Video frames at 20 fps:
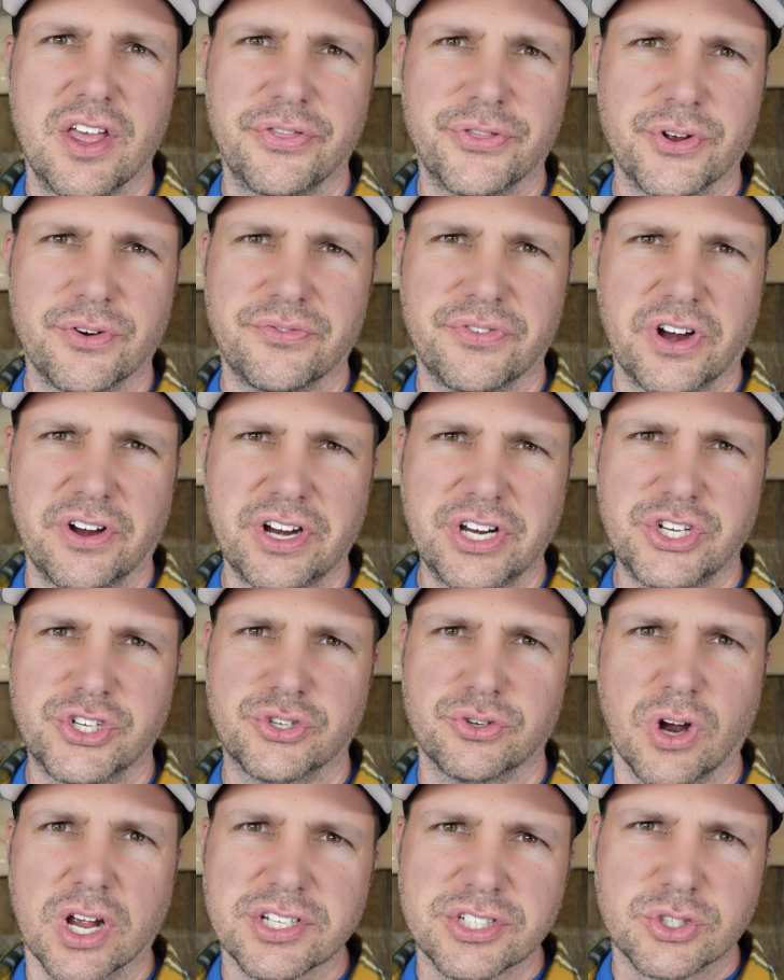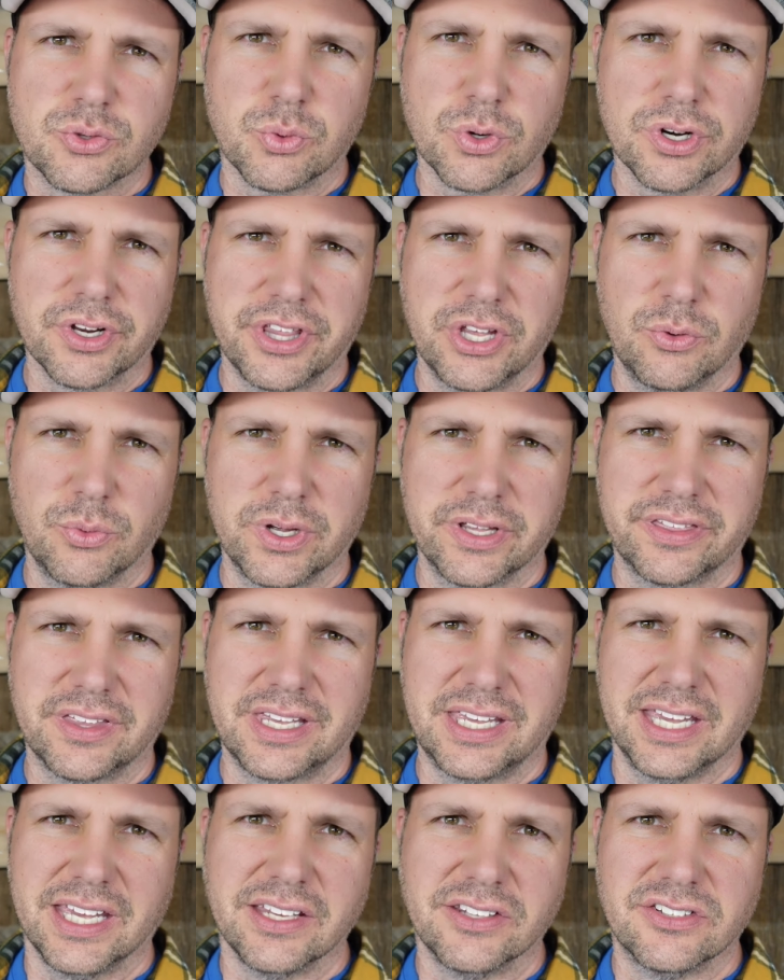They're very trustworthy with
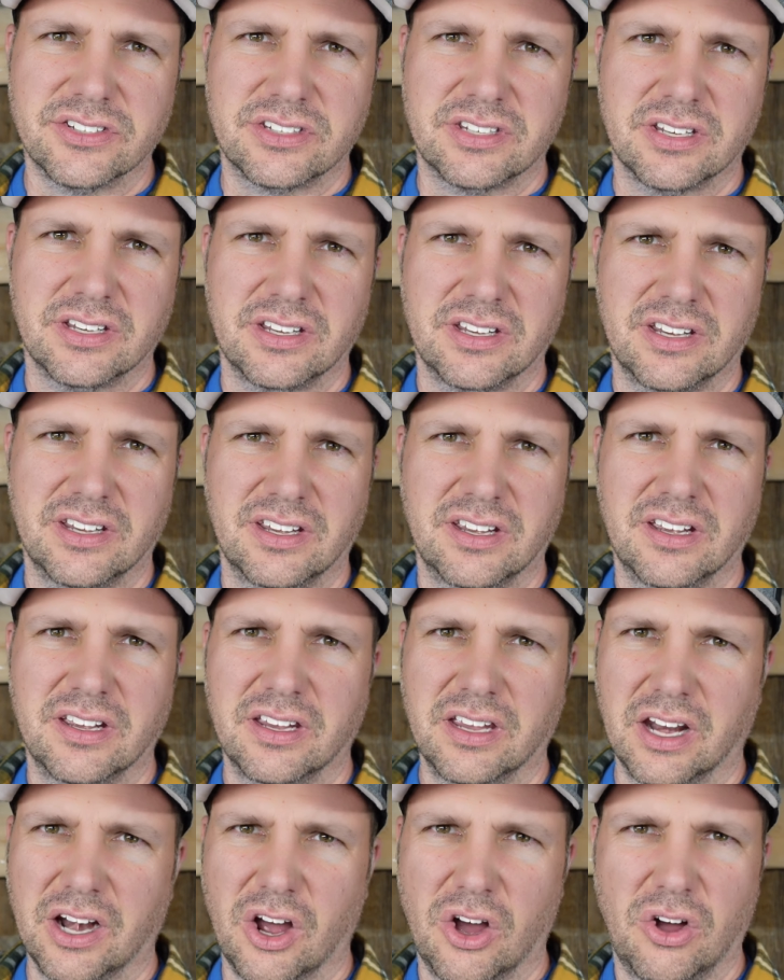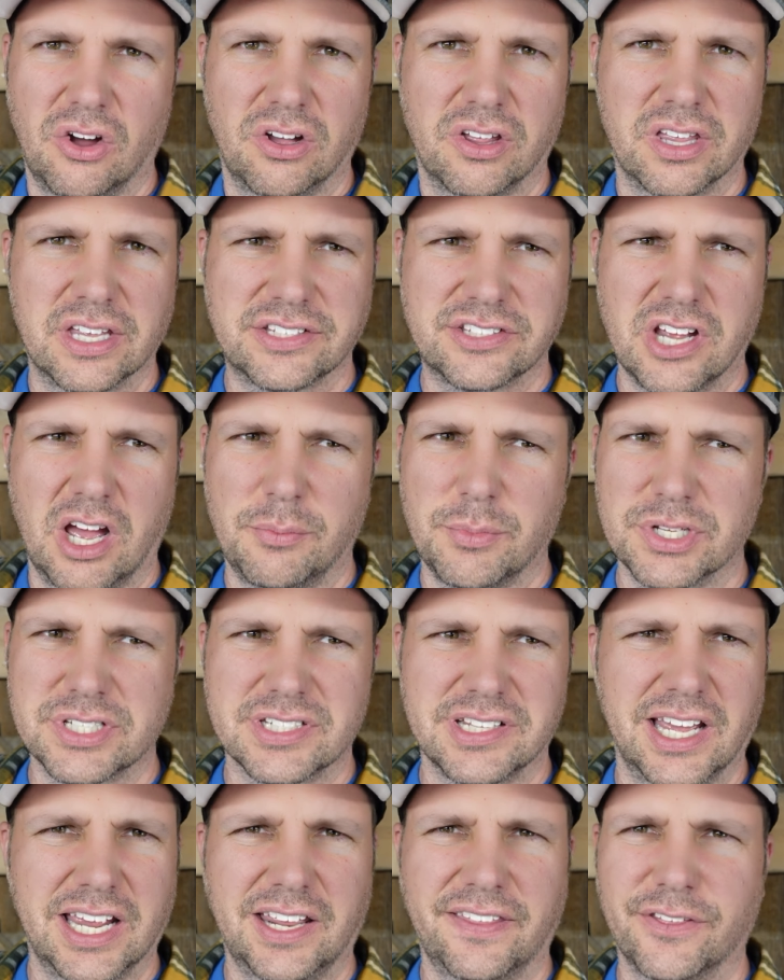kids. You know, it's almost
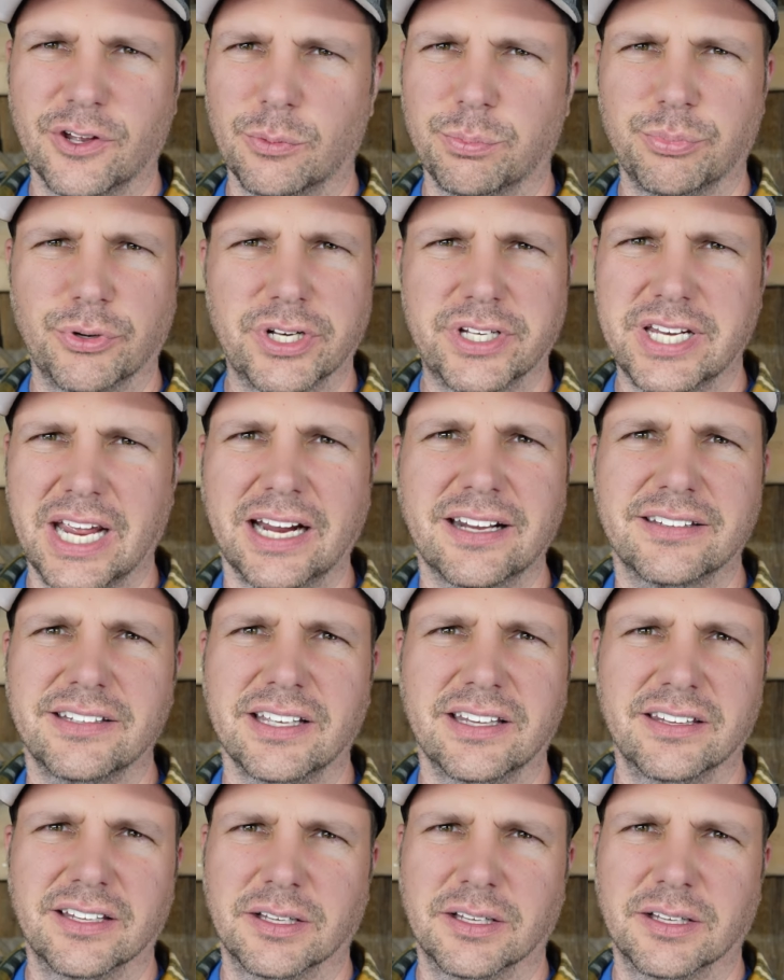like they're protecting